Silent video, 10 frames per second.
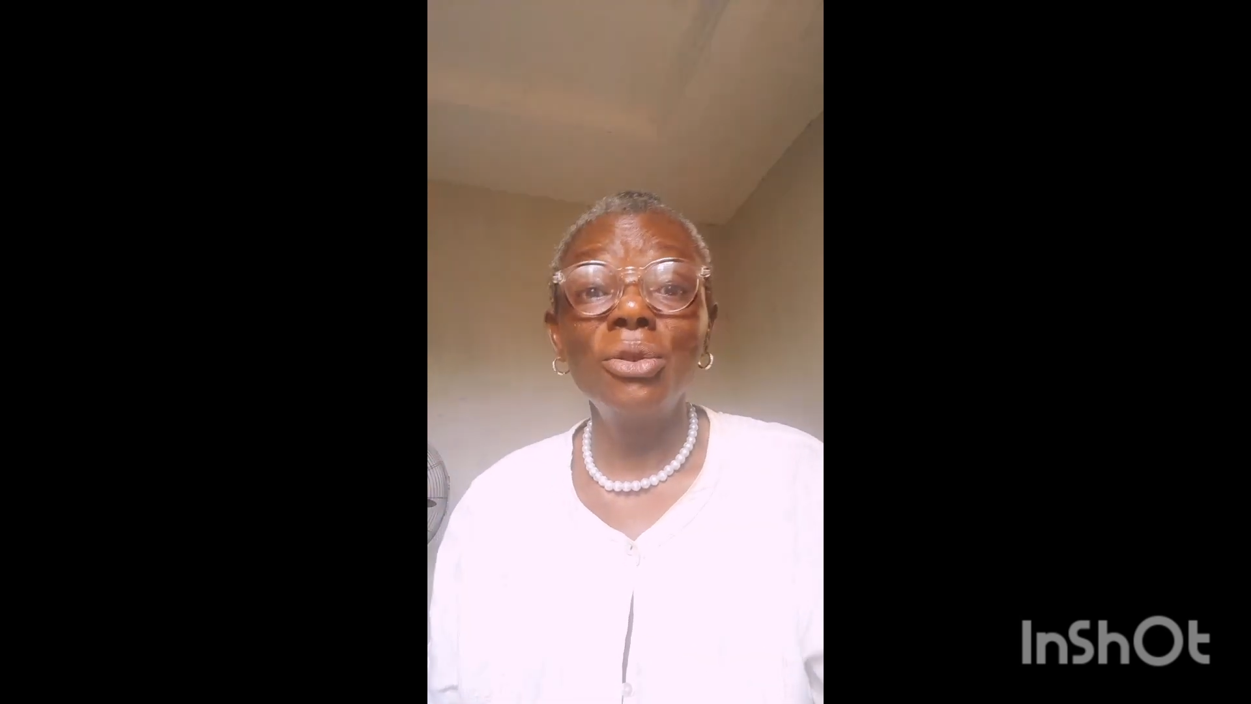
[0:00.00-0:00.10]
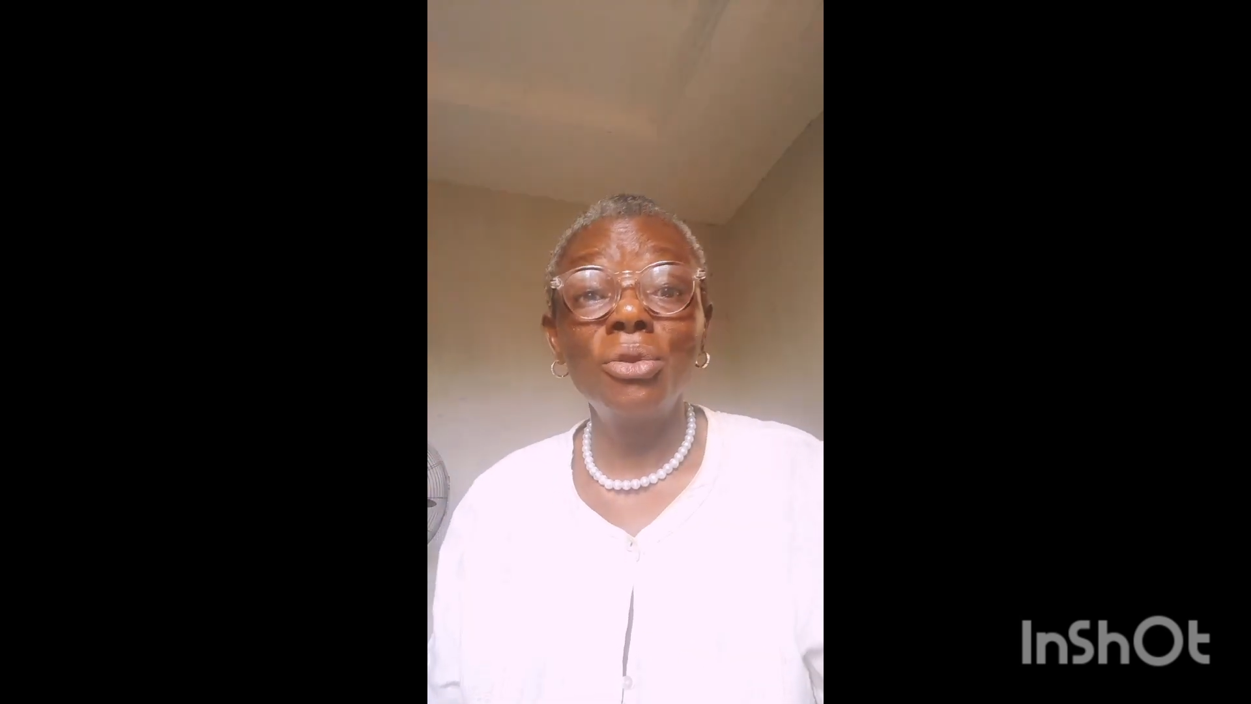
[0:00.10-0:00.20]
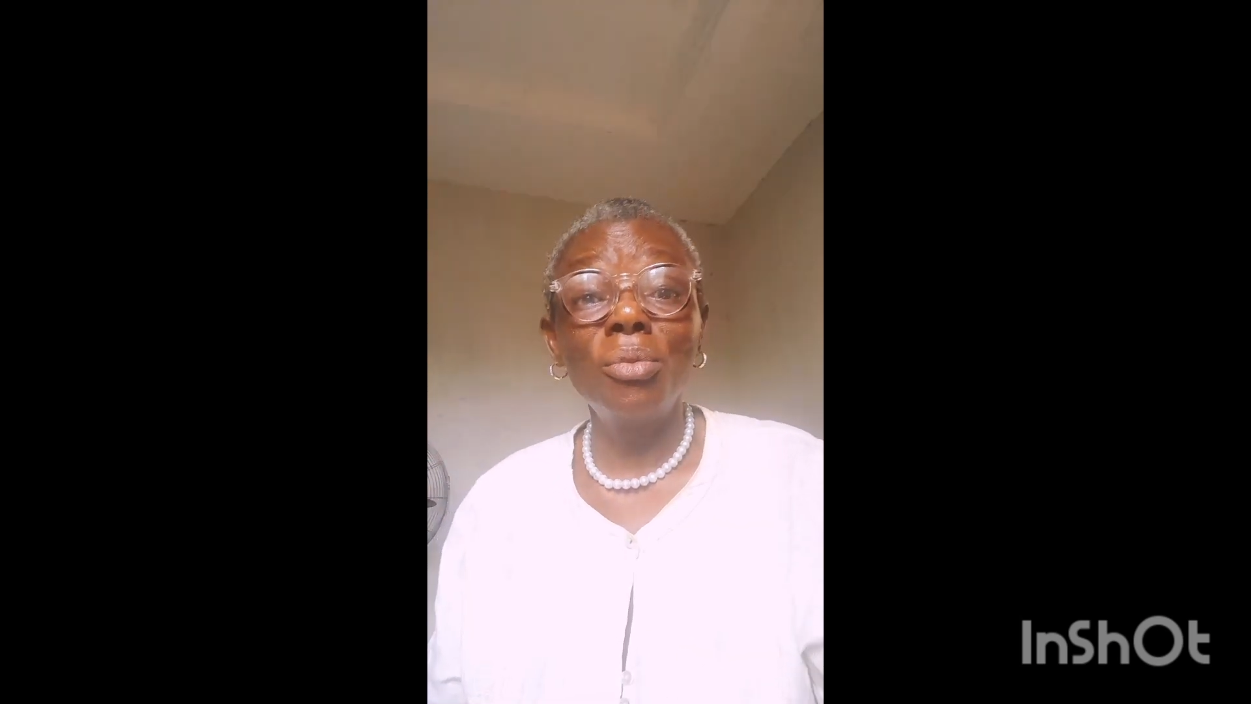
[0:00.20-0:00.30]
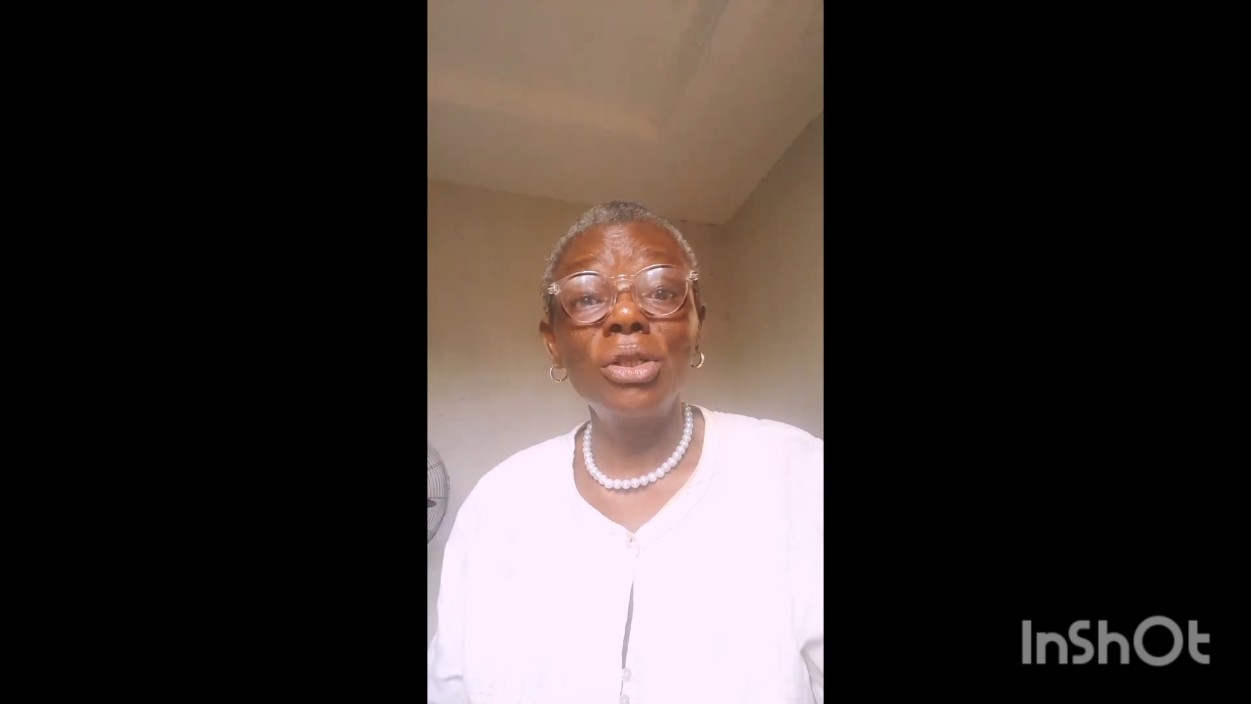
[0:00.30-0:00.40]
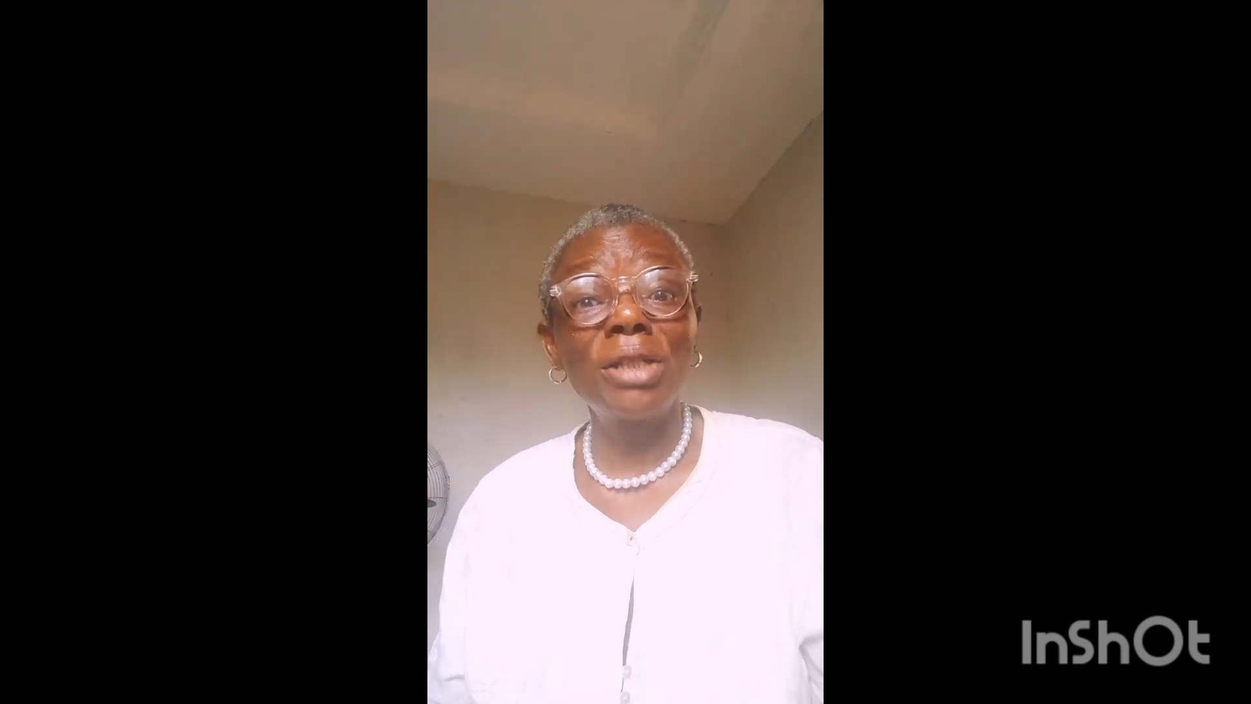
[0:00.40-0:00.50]

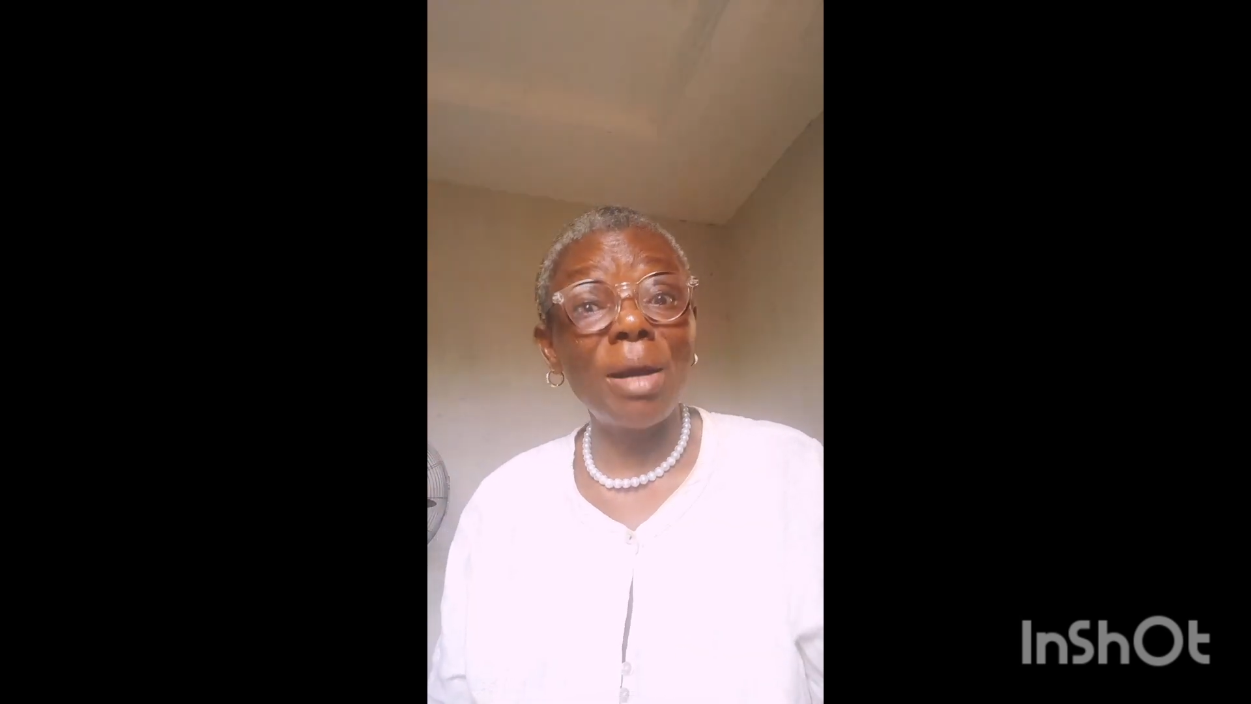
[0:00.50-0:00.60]
too much